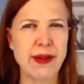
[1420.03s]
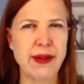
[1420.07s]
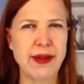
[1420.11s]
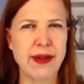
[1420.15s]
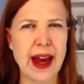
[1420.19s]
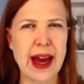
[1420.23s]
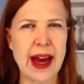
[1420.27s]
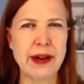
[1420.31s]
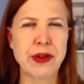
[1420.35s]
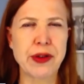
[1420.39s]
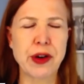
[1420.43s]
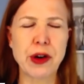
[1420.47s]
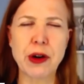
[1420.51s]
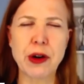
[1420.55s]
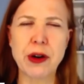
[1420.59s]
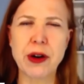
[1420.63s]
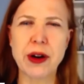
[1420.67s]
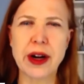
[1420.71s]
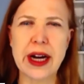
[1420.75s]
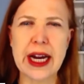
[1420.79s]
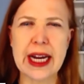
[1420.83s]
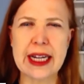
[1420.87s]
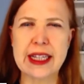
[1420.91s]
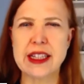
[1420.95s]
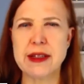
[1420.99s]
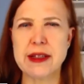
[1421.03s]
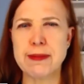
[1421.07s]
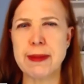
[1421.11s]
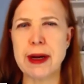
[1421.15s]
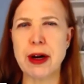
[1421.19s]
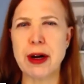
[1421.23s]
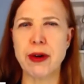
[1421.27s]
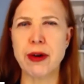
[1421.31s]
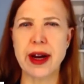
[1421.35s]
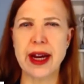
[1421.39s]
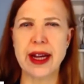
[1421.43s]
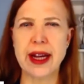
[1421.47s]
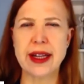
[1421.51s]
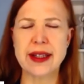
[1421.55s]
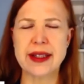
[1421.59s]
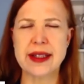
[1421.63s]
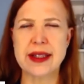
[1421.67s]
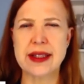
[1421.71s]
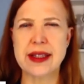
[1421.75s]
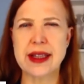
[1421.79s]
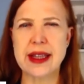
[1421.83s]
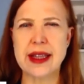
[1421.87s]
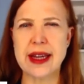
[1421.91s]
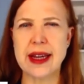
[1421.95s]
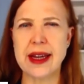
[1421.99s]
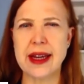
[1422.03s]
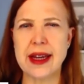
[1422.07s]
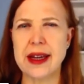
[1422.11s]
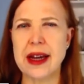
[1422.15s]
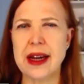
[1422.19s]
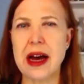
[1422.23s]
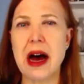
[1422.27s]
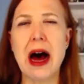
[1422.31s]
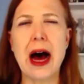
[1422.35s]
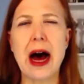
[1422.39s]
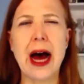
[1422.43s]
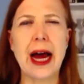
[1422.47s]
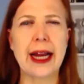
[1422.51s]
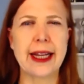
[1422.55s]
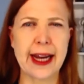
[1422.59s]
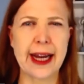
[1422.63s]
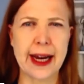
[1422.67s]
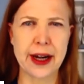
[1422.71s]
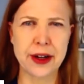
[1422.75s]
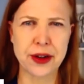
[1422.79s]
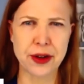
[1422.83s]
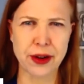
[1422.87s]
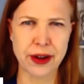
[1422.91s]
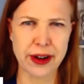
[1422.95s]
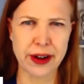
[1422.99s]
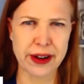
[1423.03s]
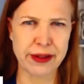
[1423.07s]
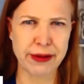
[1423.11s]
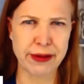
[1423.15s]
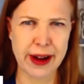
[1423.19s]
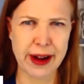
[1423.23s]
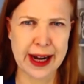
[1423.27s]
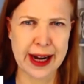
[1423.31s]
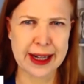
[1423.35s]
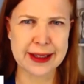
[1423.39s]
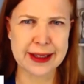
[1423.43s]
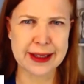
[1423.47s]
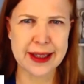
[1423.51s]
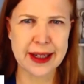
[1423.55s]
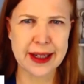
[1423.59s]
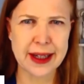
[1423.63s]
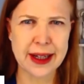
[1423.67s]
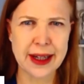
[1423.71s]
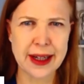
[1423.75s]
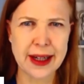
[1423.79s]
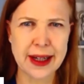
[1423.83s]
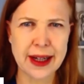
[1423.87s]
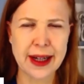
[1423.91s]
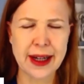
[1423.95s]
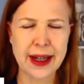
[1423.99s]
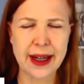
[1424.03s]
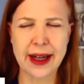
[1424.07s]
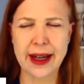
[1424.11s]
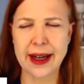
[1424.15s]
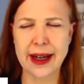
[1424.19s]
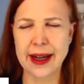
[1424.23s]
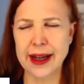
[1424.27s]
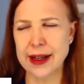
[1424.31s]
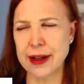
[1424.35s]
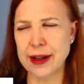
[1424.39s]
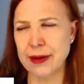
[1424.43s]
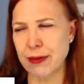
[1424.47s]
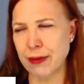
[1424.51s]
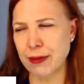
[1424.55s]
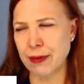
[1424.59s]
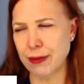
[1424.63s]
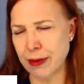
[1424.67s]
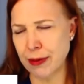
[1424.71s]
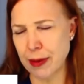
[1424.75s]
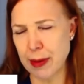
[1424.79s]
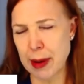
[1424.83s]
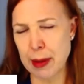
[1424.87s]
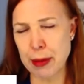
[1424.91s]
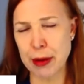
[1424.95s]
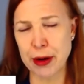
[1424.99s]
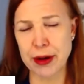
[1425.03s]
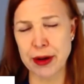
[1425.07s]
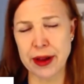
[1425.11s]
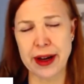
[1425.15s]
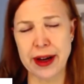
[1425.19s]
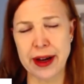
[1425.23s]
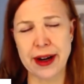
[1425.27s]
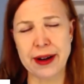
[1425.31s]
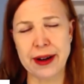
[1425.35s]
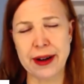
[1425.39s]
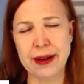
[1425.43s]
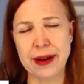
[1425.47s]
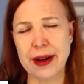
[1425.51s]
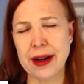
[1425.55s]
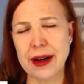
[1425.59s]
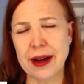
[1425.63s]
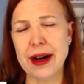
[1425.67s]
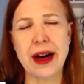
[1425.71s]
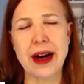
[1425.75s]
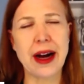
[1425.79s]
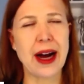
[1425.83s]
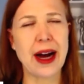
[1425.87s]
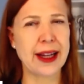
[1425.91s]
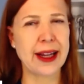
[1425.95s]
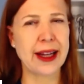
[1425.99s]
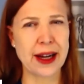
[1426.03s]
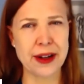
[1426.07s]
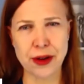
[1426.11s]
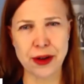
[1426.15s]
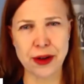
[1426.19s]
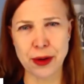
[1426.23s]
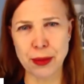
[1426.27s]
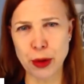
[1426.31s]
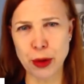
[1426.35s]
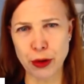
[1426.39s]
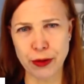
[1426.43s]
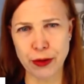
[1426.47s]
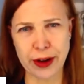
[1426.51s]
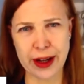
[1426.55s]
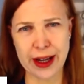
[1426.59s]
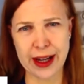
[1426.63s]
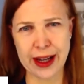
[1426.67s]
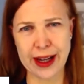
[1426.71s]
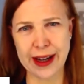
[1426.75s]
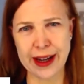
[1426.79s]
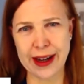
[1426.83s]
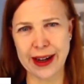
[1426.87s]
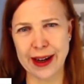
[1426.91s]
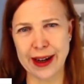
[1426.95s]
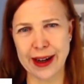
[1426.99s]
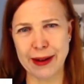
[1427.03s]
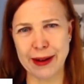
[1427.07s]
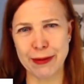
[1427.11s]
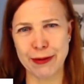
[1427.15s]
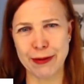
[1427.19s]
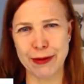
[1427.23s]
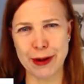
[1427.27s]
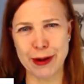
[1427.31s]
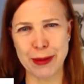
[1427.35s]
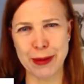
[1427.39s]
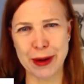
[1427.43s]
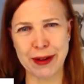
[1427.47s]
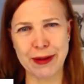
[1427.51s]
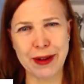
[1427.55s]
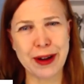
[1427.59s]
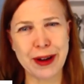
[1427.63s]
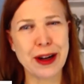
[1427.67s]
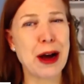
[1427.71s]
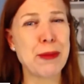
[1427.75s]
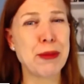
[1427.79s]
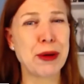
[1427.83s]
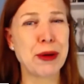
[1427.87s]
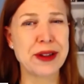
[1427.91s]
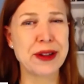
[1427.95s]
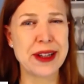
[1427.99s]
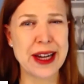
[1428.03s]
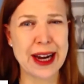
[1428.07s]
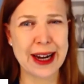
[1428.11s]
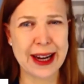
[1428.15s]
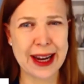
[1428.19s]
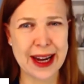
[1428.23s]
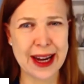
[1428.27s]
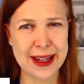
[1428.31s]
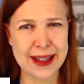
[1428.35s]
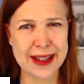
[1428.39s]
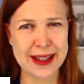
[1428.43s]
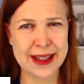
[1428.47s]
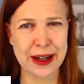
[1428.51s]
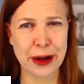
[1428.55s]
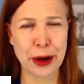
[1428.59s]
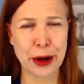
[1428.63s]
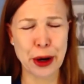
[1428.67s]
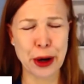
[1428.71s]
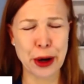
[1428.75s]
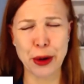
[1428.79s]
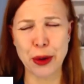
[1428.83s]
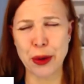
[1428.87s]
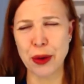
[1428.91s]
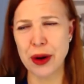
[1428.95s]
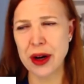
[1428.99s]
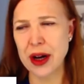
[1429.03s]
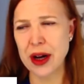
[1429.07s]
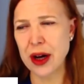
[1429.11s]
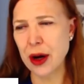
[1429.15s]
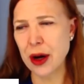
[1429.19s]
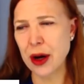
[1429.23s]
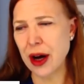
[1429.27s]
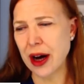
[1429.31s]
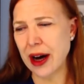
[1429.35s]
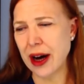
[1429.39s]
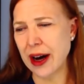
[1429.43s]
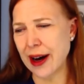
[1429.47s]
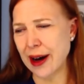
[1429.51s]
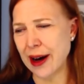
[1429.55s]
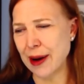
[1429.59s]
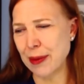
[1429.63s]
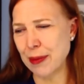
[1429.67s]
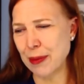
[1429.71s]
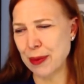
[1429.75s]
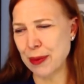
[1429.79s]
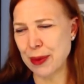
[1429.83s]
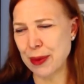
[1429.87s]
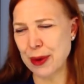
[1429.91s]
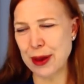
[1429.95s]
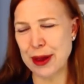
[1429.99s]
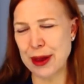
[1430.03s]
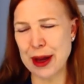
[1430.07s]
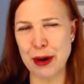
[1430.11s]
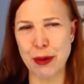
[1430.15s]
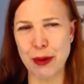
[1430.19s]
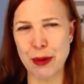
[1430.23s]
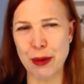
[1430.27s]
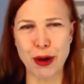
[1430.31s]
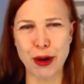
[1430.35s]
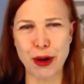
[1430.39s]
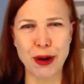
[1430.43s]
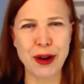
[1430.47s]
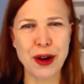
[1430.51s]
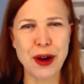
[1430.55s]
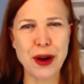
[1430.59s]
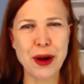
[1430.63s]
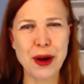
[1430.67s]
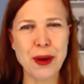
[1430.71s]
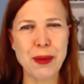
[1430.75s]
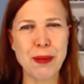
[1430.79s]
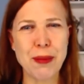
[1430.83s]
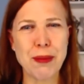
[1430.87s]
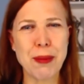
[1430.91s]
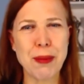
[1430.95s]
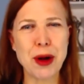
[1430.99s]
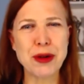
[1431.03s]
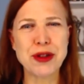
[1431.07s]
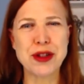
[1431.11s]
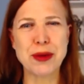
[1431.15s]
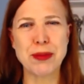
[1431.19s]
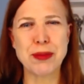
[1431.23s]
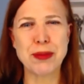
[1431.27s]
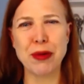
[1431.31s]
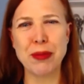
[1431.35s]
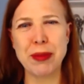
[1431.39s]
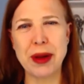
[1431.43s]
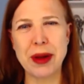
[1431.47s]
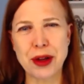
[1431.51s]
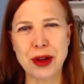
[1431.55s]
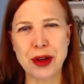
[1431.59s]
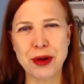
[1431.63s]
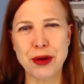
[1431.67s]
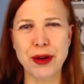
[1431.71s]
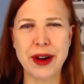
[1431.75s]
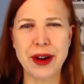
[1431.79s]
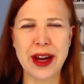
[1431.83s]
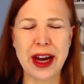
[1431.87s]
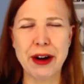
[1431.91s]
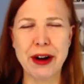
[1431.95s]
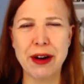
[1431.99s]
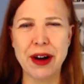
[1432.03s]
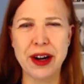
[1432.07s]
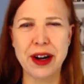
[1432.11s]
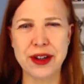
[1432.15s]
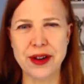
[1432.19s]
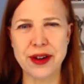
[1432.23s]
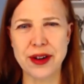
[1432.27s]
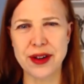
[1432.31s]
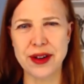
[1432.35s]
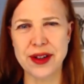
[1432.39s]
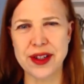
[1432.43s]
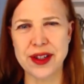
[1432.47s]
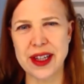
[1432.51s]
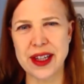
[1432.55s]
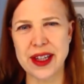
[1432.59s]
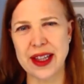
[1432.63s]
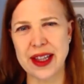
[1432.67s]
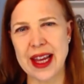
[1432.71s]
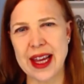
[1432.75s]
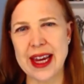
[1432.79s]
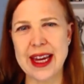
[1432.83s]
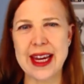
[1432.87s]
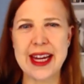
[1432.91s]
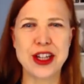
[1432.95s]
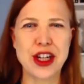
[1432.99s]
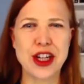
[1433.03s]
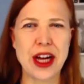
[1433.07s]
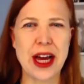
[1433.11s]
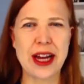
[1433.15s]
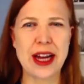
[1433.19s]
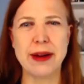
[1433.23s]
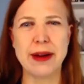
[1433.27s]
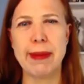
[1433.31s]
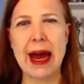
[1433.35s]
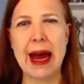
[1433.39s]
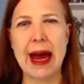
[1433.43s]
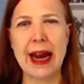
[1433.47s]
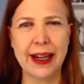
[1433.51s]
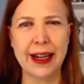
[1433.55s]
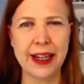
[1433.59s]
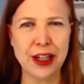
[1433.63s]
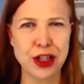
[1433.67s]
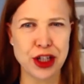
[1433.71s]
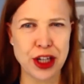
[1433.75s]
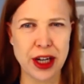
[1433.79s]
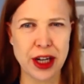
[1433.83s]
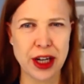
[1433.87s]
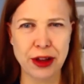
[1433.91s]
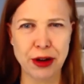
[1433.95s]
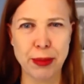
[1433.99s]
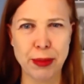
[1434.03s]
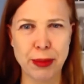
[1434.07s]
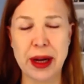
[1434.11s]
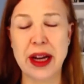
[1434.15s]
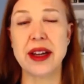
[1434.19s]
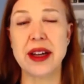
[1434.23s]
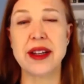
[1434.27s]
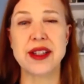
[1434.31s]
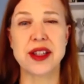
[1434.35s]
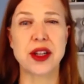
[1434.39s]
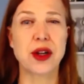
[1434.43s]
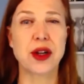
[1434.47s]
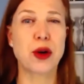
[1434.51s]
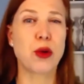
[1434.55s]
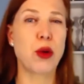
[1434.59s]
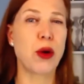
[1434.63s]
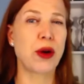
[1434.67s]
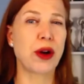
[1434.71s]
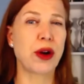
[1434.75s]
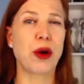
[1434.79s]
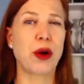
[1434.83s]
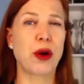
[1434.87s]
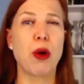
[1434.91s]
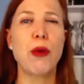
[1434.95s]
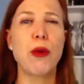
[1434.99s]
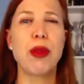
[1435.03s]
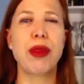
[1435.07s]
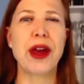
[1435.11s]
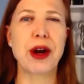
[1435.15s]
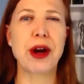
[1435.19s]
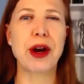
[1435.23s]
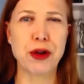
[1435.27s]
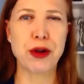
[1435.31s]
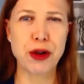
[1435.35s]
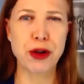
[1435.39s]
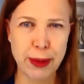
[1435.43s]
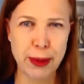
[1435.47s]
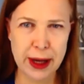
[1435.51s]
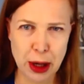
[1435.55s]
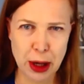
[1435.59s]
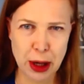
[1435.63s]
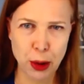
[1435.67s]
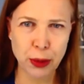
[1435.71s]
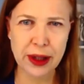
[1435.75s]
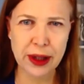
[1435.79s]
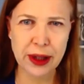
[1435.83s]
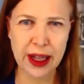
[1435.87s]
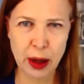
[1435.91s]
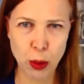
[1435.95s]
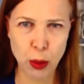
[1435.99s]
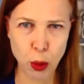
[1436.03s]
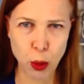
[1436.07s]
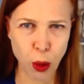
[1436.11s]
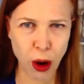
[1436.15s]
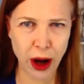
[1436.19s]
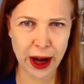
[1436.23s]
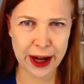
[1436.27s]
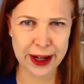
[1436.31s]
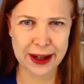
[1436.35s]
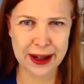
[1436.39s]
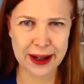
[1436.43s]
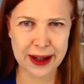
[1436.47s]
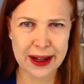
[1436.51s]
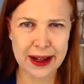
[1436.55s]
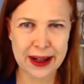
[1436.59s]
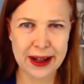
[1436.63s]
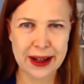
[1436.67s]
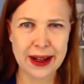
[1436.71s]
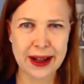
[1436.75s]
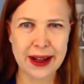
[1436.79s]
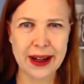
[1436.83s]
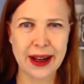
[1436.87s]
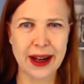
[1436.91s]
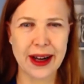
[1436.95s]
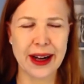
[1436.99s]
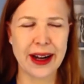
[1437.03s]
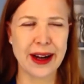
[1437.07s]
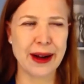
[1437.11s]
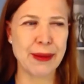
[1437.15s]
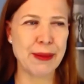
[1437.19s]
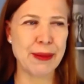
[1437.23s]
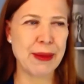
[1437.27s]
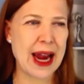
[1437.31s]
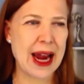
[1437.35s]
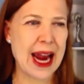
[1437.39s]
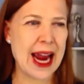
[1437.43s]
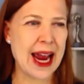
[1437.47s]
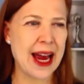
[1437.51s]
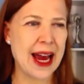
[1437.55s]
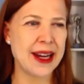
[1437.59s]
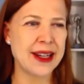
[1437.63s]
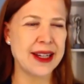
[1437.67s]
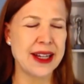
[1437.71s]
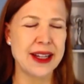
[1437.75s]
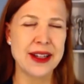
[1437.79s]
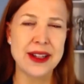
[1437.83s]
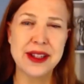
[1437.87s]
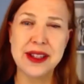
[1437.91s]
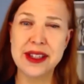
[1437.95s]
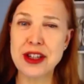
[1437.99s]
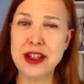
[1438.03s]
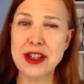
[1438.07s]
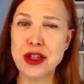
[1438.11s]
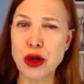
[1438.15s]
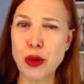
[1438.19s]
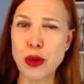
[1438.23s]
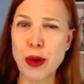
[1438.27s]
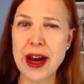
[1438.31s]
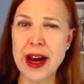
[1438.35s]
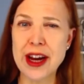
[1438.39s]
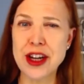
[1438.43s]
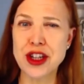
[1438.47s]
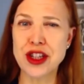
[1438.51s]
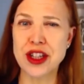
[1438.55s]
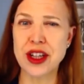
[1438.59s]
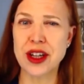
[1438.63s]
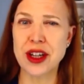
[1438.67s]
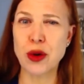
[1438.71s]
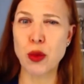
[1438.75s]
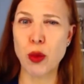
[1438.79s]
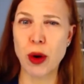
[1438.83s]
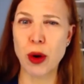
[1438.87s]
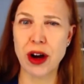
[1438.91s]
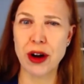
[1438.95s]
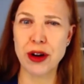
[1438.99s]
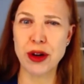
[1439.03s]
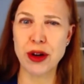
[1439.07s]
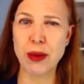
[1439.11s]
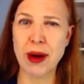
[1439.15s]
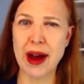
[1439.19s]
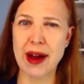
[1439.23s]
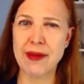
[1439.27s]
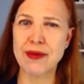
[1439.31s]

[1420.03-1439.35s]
ever experienced the Highlander effect. I remember the Highlander movie um, from a couple decades ago. Um, there were multiple mythical characters, and they each had to battle each other because, quote unquote, there could be only one. Um, and in a situation where you have